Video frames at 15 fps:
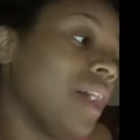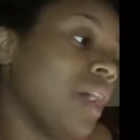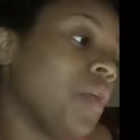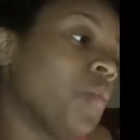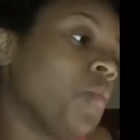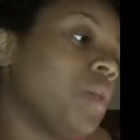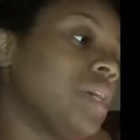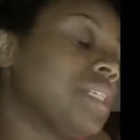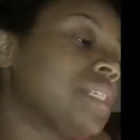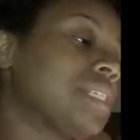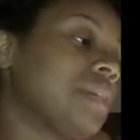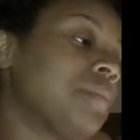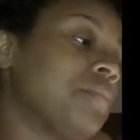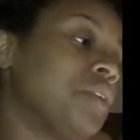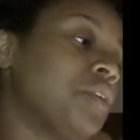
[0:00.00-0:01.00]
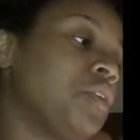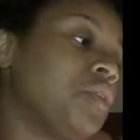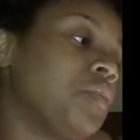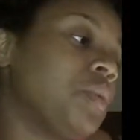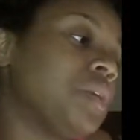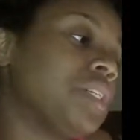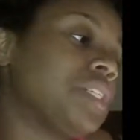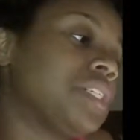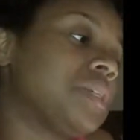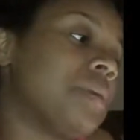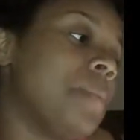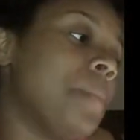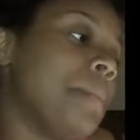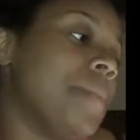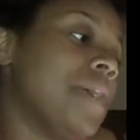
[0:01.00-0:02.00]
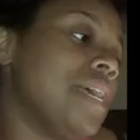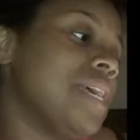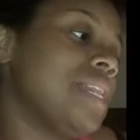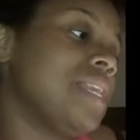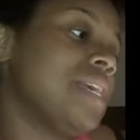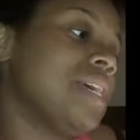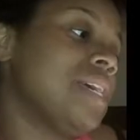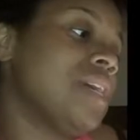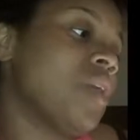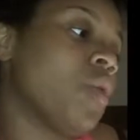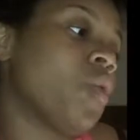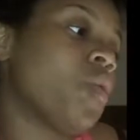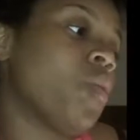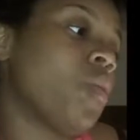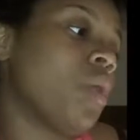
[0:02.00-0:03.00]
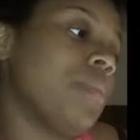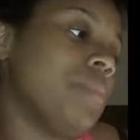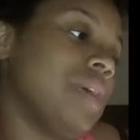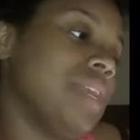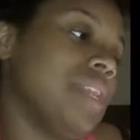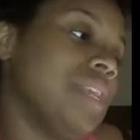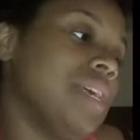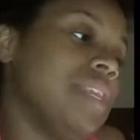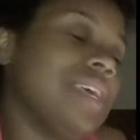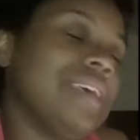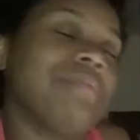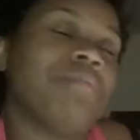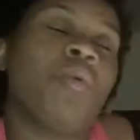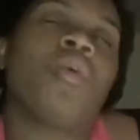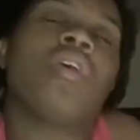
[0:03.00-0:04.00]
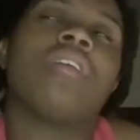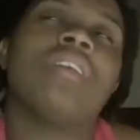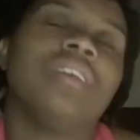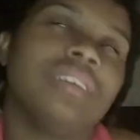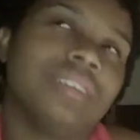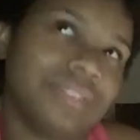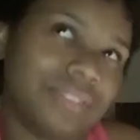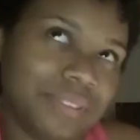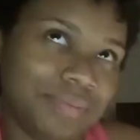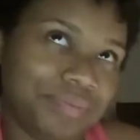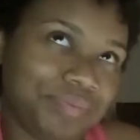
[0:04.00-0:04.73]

What's something you wish men or women did more of?